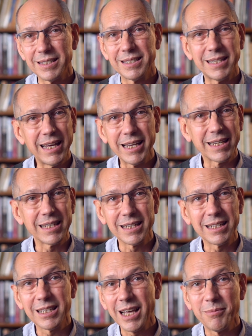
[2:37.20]
stake and
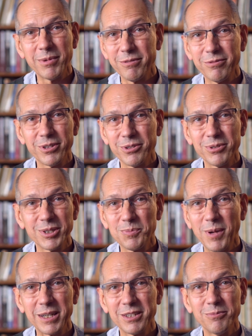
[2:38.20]
claim it for their
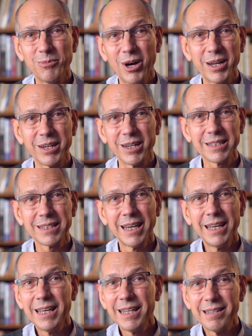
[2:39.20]
respective monarchs.
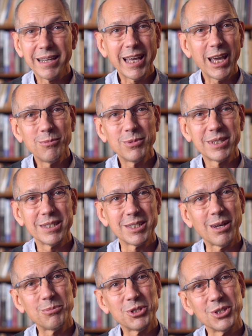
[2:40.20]
They came with
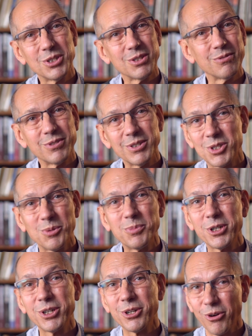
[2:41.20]
assumptions of the
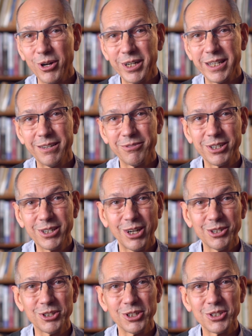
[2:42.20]
superiority of their
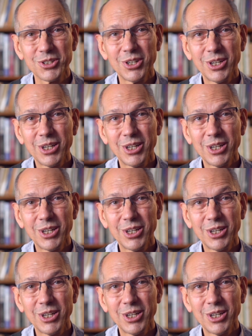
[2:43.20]
cultures.